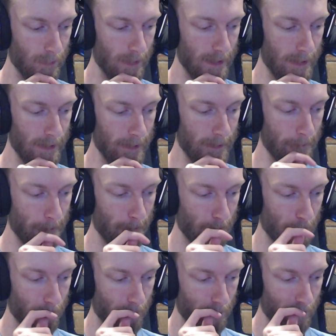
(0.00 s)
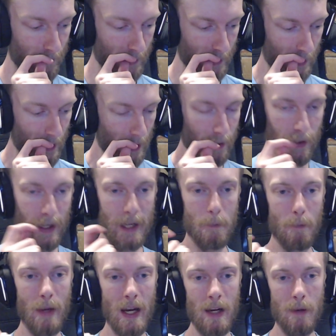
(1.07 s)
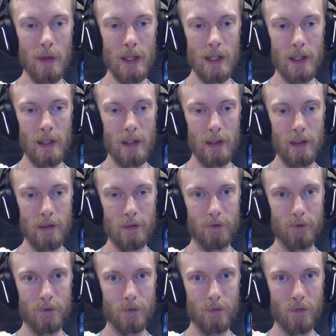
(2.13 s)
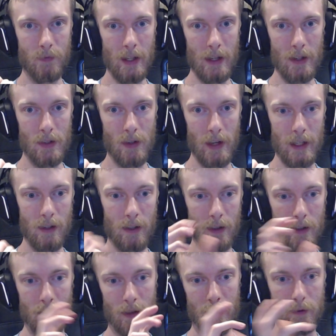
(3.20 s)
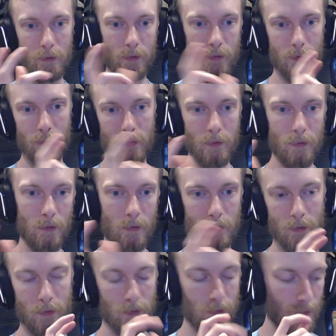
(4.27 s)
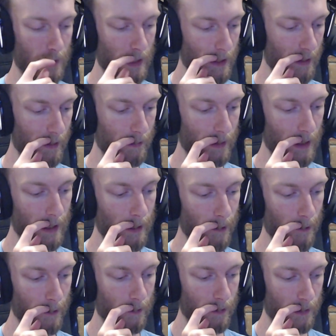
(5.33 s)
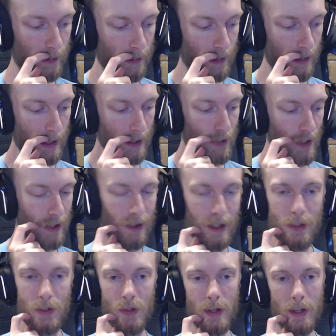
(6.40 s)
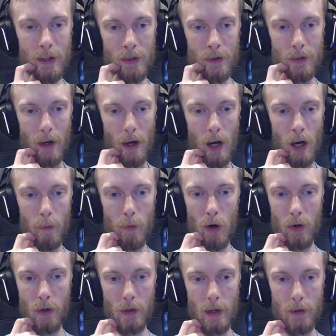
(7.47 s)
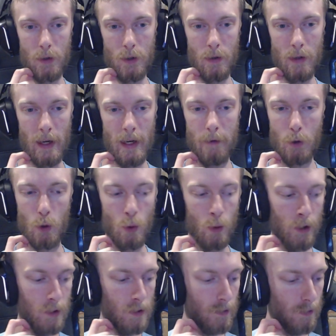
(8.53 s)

Yeah. Like, maybe there's like a... I don't know. It's like this and Arbok are the two that have corner.